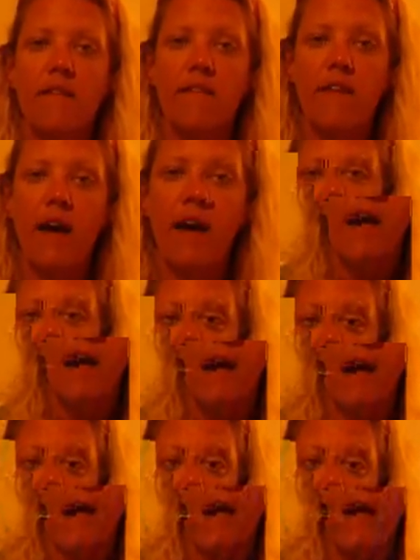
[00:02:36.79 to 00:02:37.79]
Fact:
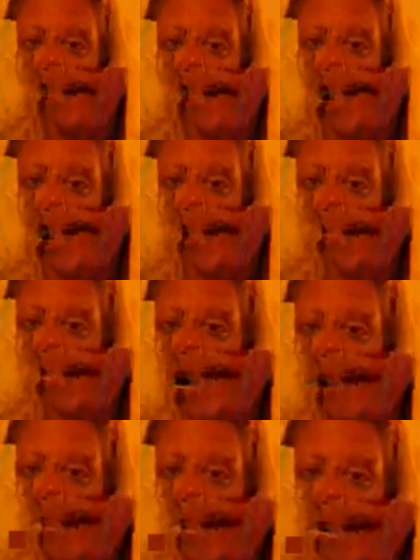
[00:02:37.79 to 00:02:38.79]
no,
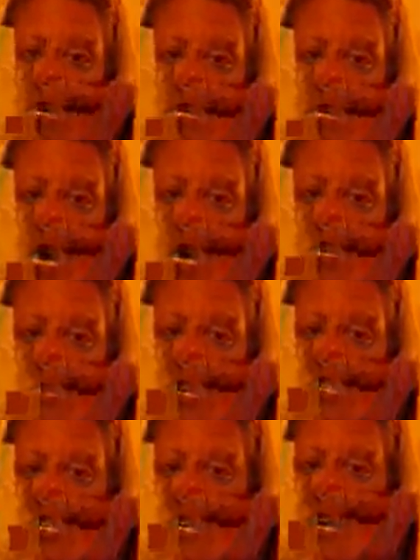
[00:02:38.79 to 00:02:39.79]
type 1 is caused by
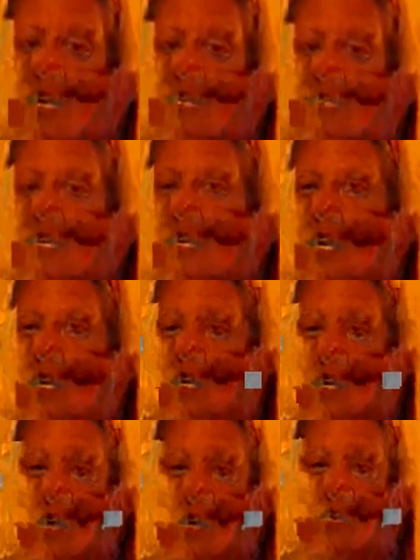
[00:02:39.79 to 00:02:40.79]
genetics and
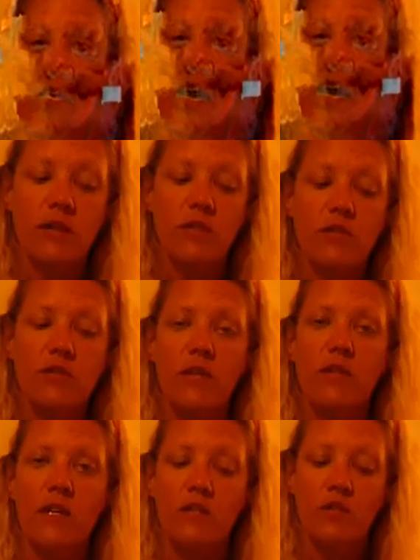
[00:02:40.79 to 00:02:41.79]
unknown factors
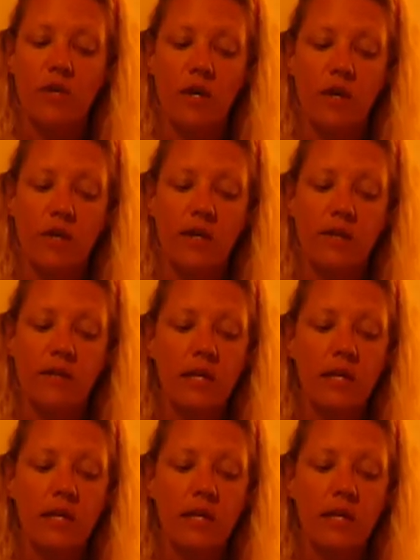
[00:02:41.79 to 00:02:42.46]
that trigger it.